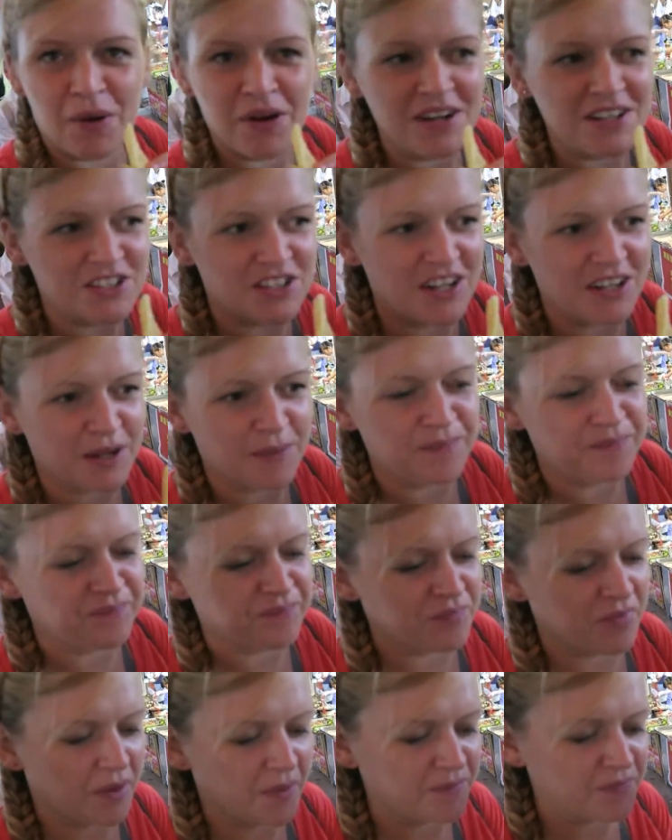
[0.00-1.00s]
know what it is. Like, it's
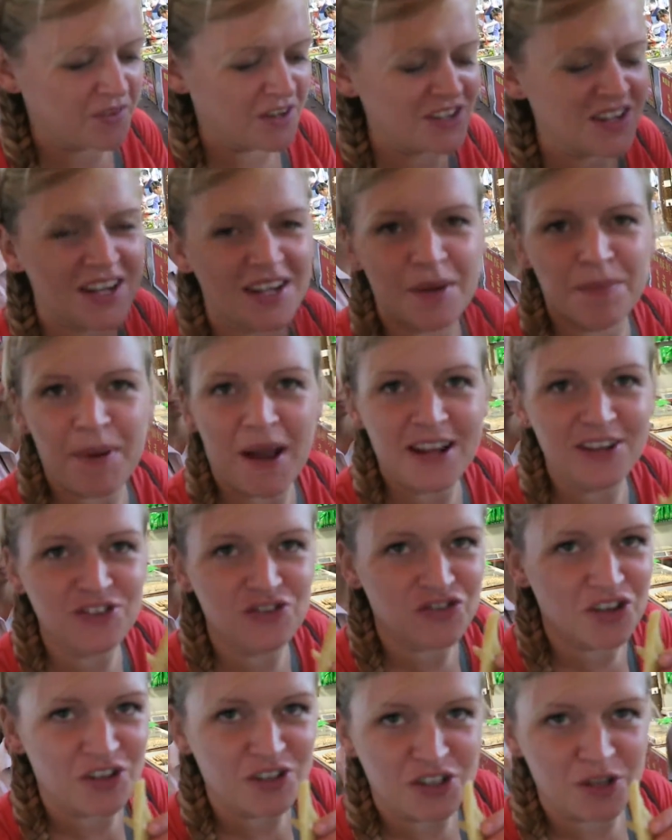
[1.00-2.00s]
like a
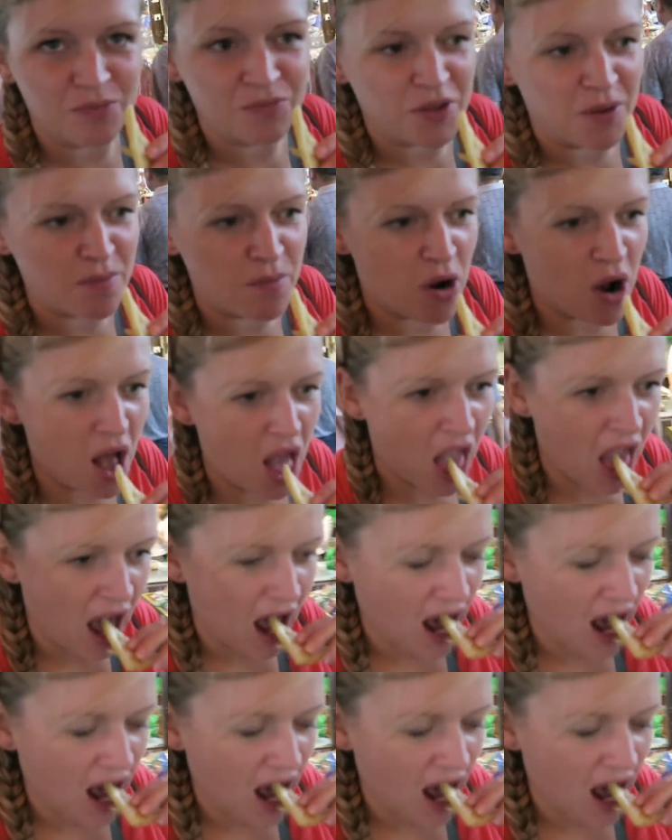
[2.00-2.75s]
pastry or something, but.